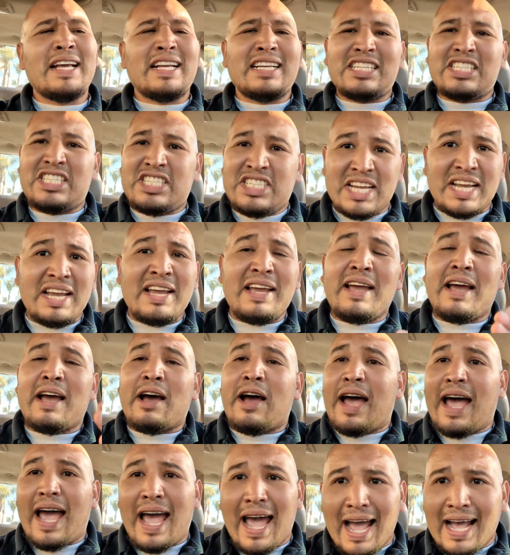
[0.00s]
Shit
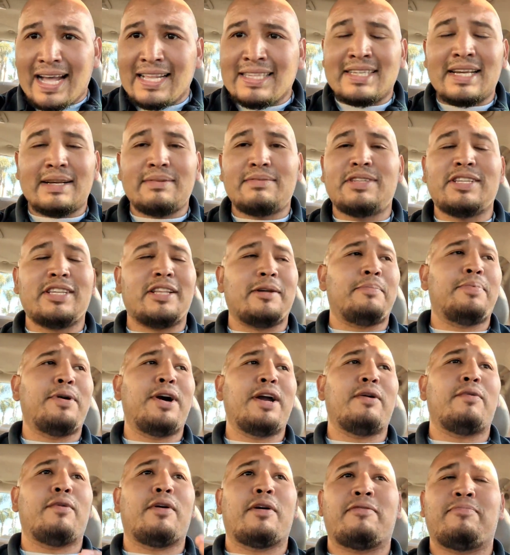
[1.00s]
adds up to the
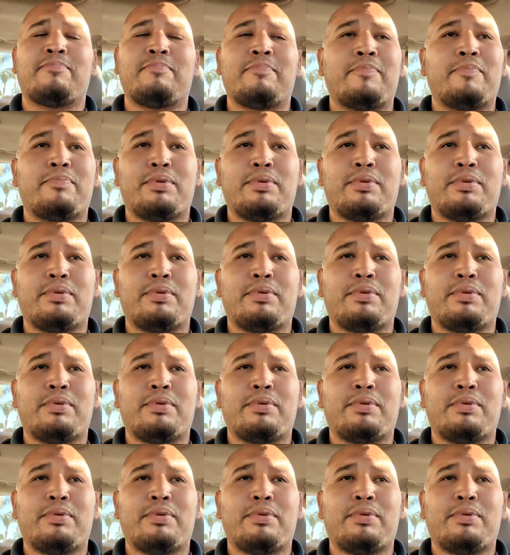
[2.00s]
point where